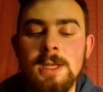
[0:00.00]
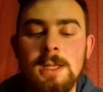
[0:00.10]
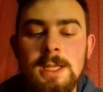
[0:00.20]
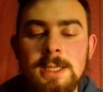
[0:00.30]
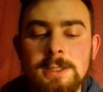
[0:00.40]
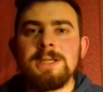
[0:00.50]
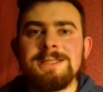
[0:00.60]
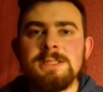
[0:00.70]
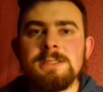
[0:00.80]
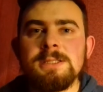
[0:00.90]
Like
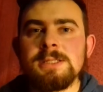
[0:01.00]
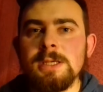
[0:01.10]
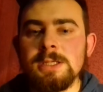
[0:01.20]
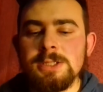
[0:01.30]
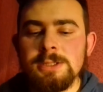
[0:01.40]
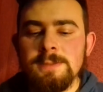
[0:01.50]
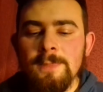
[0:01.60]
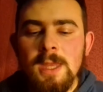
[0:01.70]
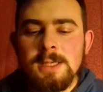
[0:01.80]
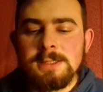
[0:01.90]
guided discussion,
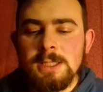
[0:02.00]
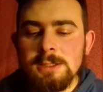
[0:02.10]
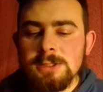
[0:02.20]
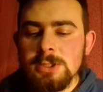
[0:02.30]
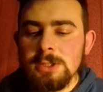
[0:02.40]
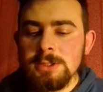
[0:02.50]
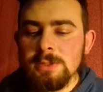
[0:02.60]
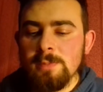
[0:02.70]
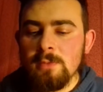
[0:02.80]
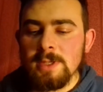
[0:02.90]
the
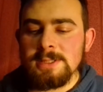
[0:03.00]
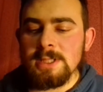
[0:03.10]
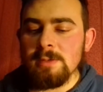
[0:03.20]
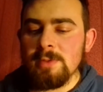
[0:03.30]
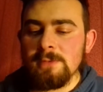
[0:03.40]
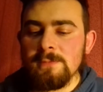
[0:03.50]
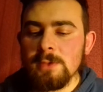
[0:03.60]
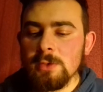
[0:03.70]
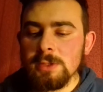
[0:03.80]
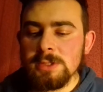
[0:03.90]
instructor provides a brief
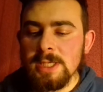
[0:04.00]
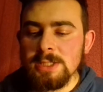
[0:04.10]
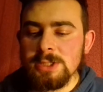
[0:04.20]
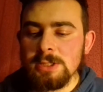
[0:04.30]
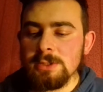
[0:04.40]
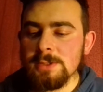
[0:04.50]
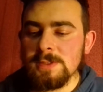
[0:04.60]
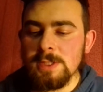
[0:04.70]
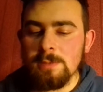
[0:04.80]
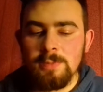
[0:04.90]
orientation to
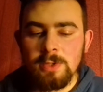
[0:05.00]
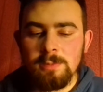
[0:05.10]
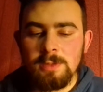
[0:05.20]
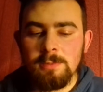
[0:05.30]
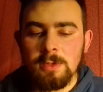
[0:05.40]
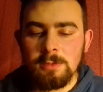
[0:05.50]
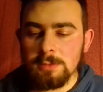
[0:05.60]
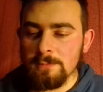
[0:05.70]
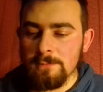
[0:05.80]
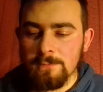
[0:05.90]
some problem
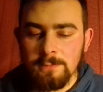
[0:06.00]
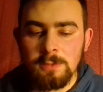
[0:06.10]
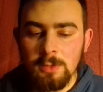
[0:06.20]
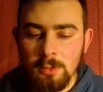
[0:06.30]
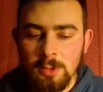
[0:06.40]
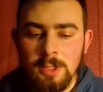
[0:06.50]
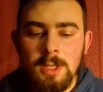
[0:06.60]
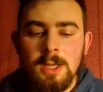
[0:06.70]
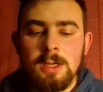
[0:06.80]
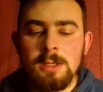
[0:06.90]
or
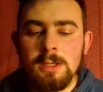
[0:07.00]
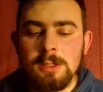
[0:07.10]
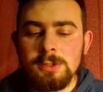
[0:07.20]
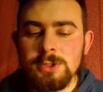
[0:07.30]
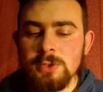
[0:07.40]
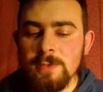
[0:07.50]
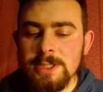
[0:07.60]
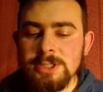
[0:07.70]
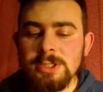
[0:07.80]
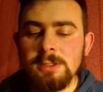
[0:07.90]

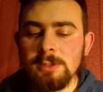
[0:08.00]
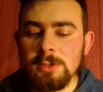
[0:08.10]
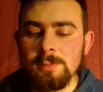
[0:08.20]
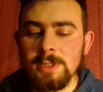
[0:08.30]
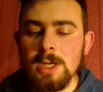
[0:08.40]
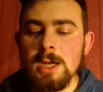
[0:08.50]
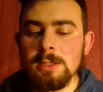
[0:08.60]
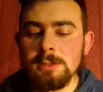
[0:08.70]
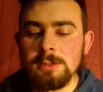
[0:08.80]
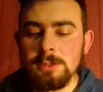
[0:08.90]
controversial topic,
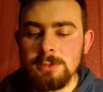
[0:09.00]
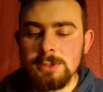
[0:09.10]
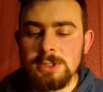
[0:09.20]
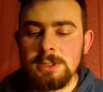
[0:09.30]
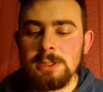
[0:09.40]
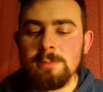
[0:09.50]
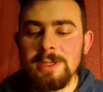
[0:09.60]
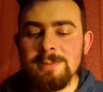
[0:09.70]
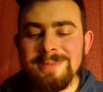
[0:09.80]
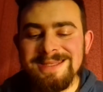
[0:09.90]
usually
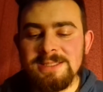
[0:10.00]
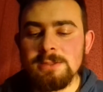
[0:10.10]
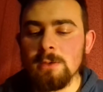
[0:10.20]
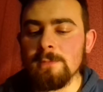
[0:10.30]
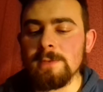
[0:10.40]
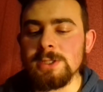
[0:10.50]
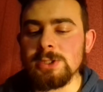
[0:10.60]
by means of a